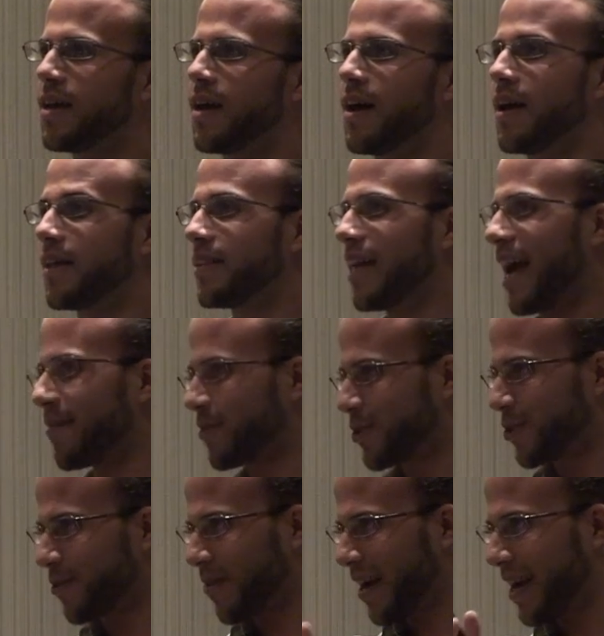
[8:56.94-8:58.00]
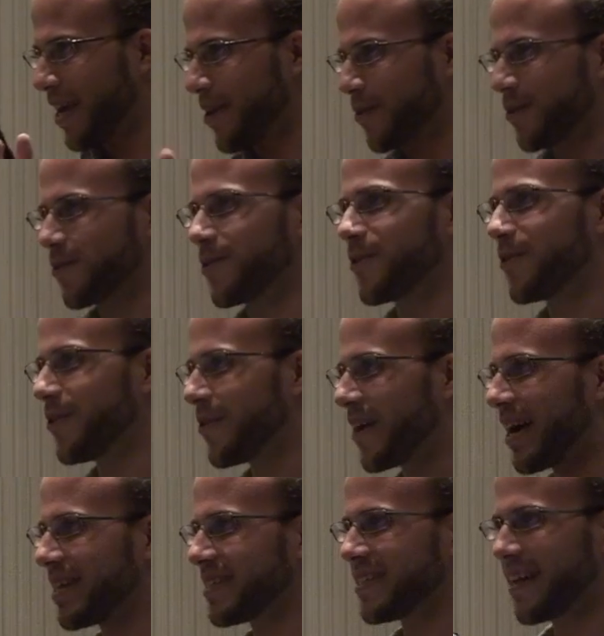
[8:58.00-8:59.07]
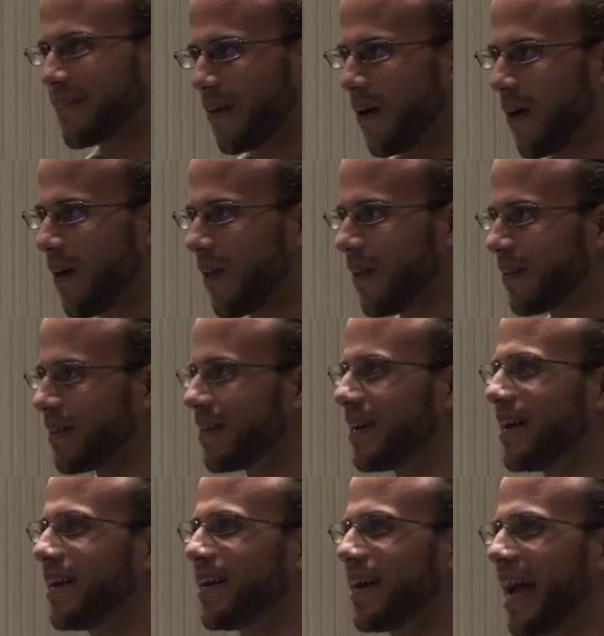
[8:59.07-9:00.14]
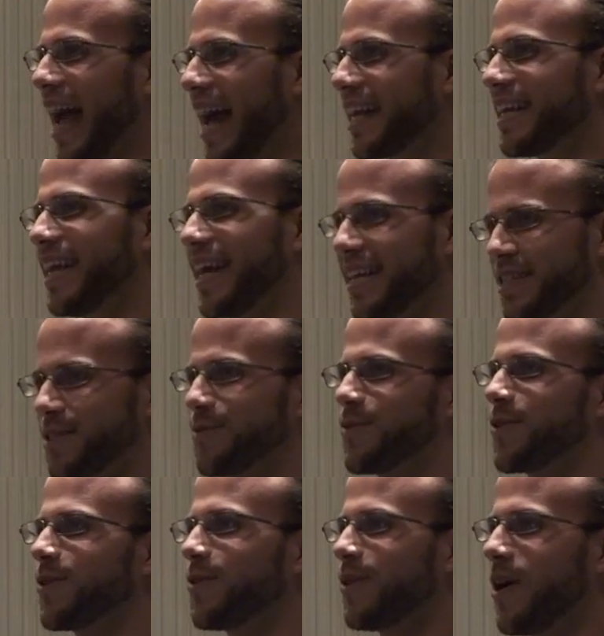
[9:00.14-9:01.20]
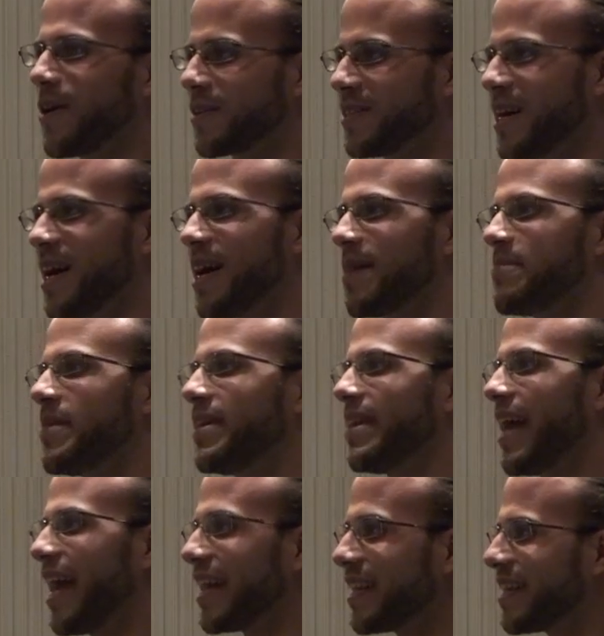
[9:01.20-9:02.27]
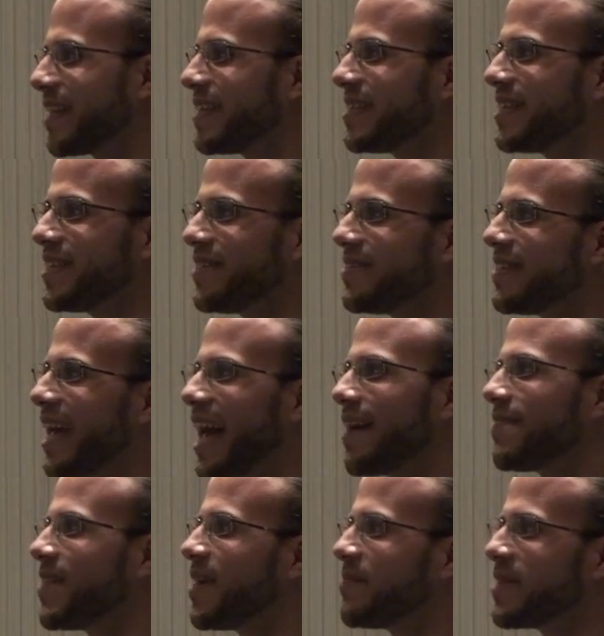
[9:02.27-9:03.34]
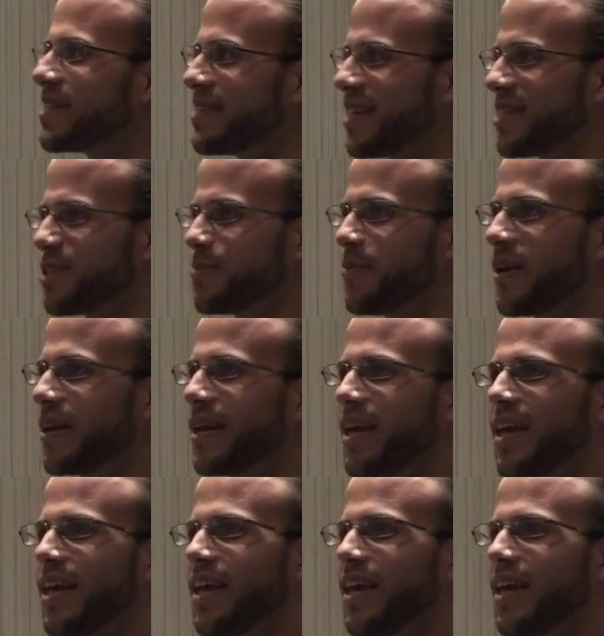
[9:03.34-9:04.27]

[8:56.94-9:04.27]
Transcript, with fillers: Uh, the amateur radio crew, you guys have all uh, had kits for a long time and, and to have them exist, but